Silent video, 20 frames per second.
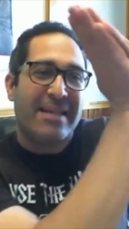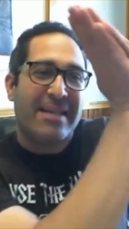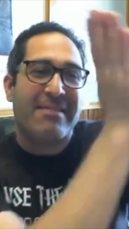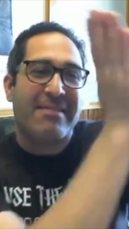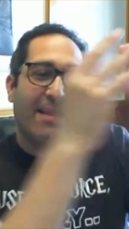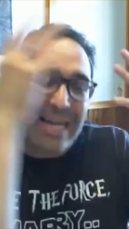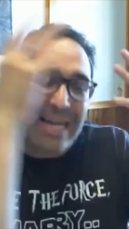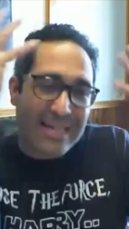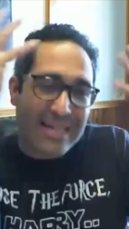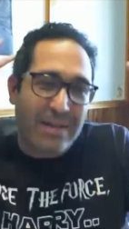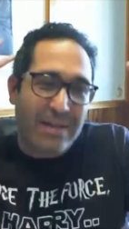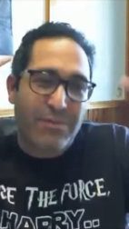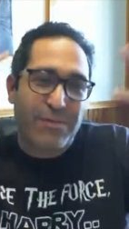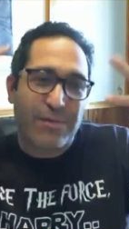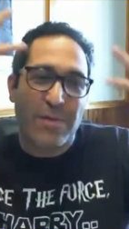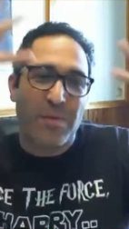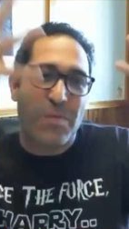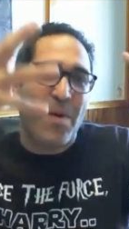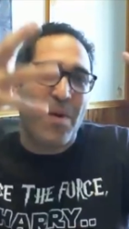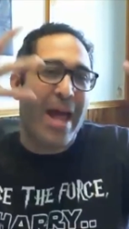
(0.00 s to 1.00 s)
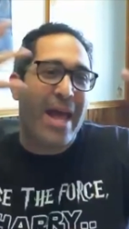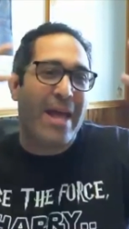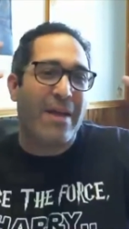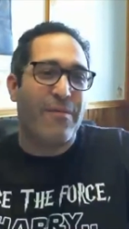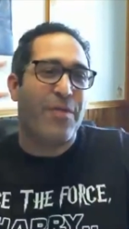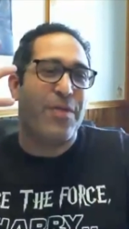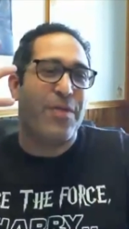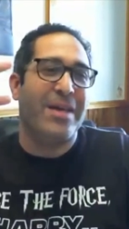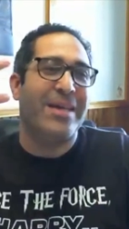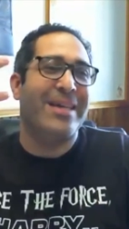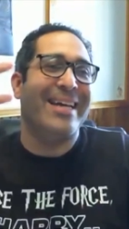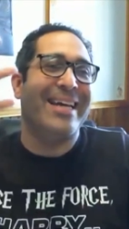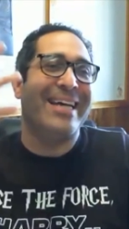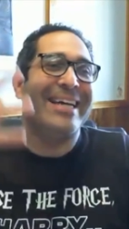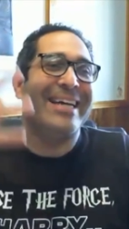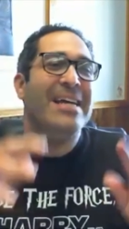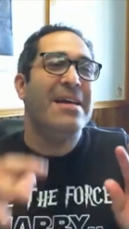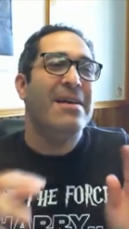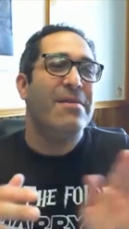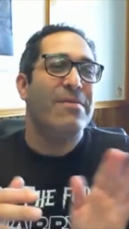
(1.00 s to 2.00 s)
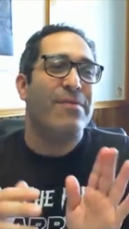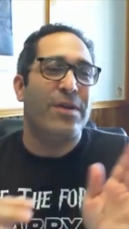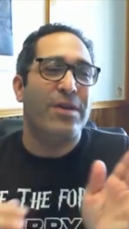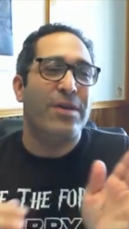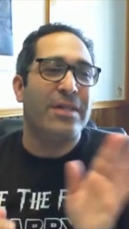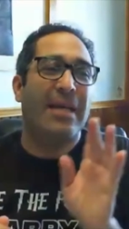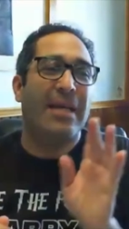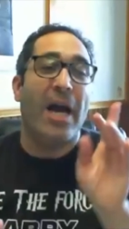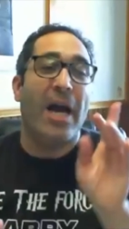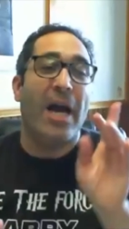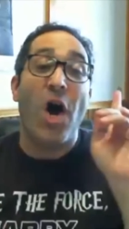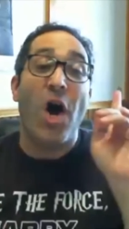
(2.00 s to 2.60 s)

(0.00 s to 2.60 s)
It's like that different way of thinking for you to say,